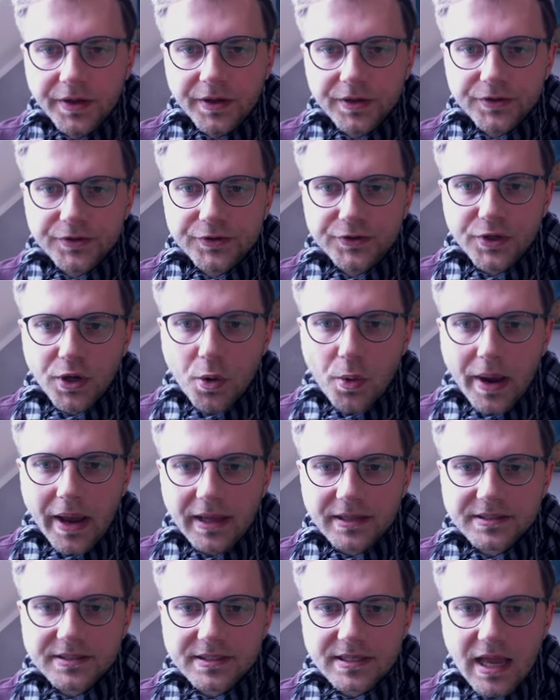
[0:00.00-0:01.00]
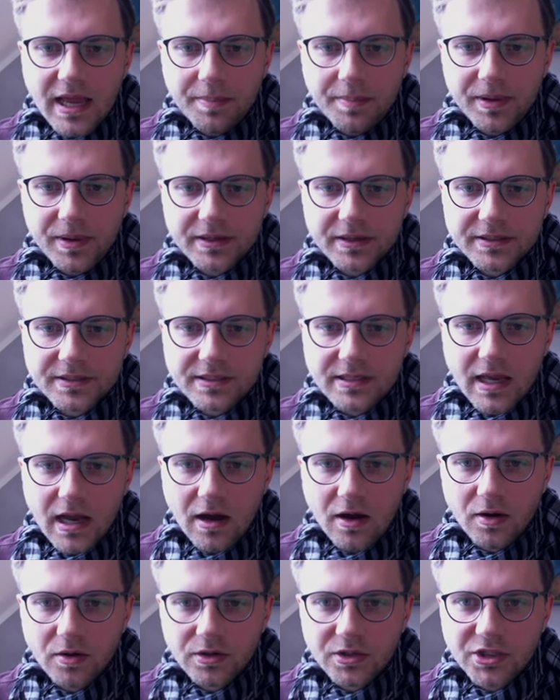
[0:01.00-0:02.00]
So, and Snappy is
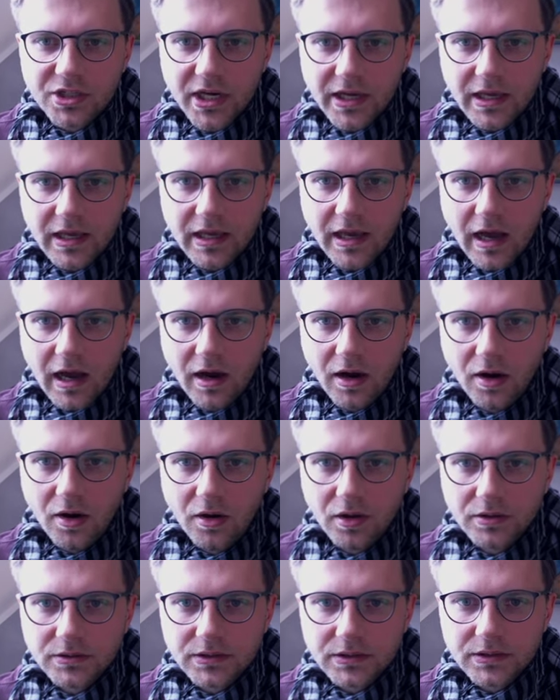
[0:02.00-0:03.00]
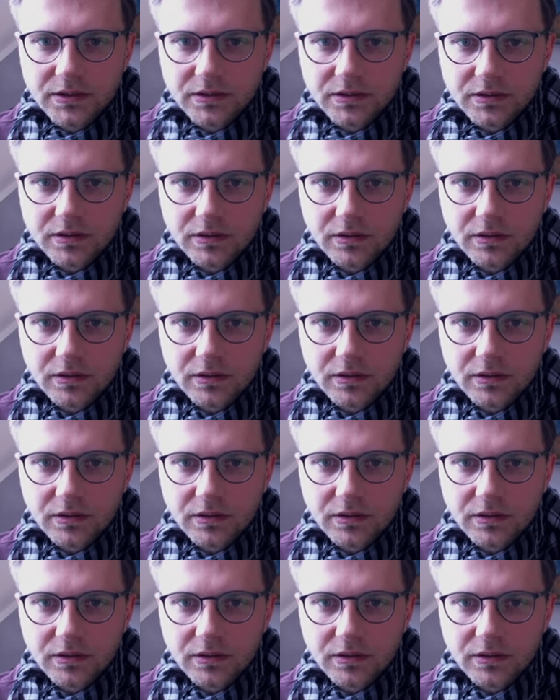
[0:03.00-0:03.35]
now checking out